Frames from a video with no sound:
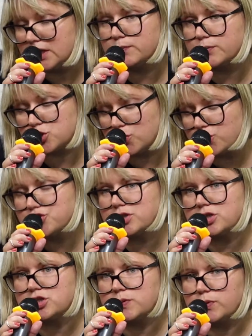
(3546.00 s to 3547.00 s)
suffering
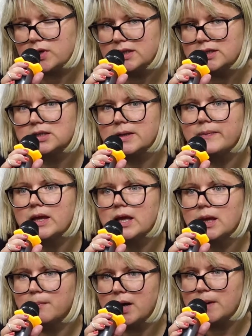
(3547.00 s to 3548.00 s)
certain damages
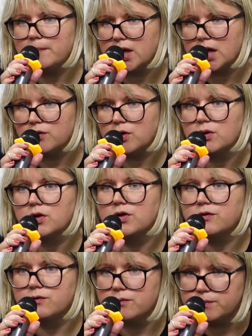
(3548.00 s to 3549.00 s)
or wounds,
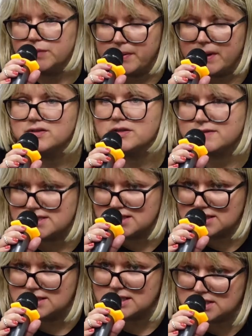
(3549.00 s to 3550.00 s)
they have the right
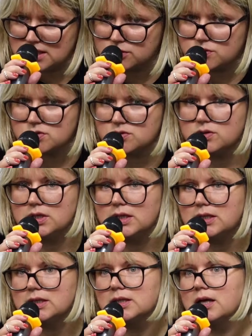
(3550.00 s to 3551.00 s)
for certain
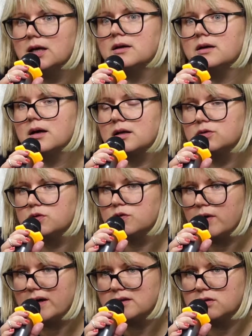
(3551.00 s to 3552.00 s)
status and
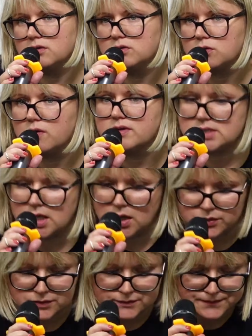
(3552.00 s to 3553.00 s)
for
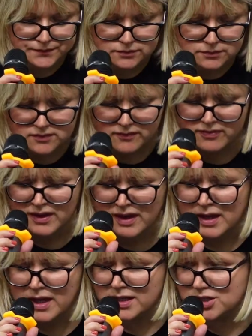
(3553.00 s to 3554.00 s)
guarantees of additional
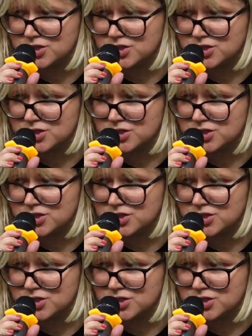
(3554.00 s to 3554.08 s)
needs.